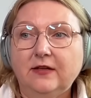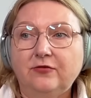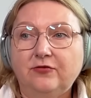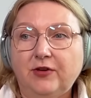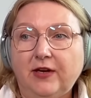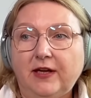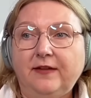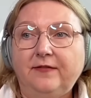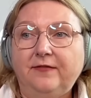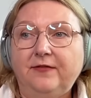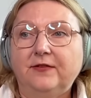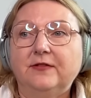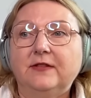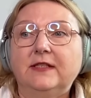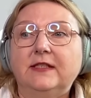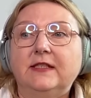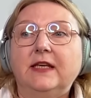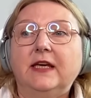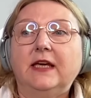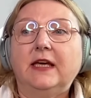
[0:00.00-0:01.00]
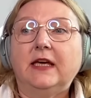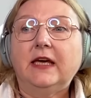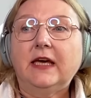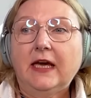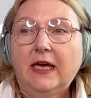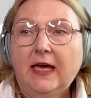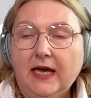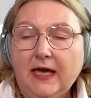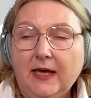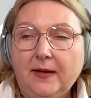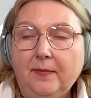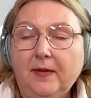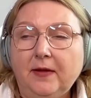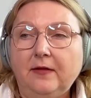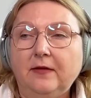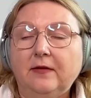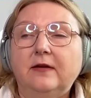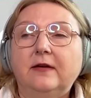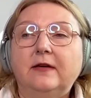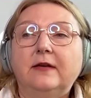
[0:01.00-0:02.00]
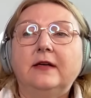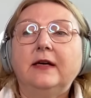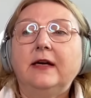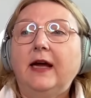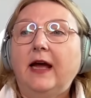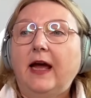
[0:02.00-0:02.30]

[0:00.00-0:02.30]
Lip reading: relevancy, MLR,